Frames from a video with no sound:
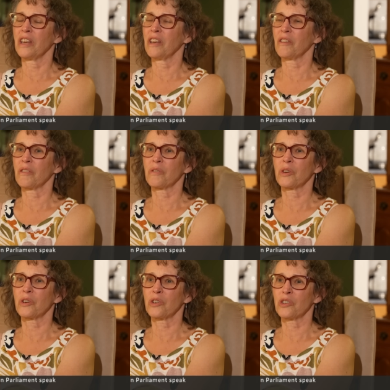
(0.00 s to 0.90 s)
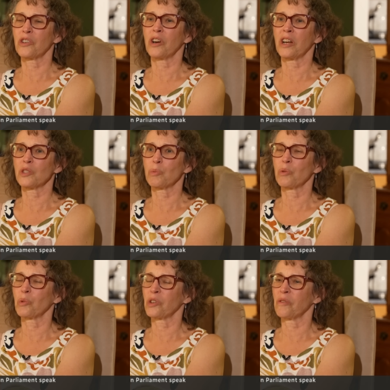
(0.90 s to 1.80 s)
if her and her
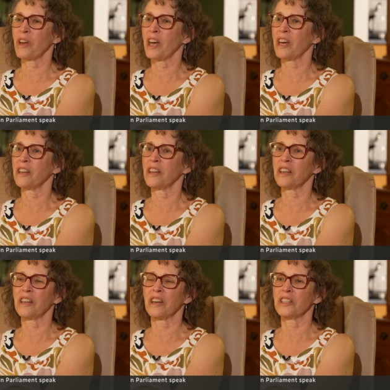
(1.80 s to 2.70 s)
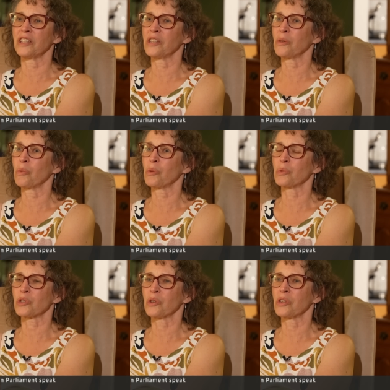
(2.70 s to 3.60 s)
husband would have had any idea what
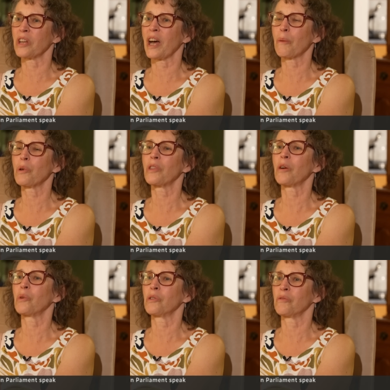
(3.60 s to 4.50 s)
was going to happen, they would have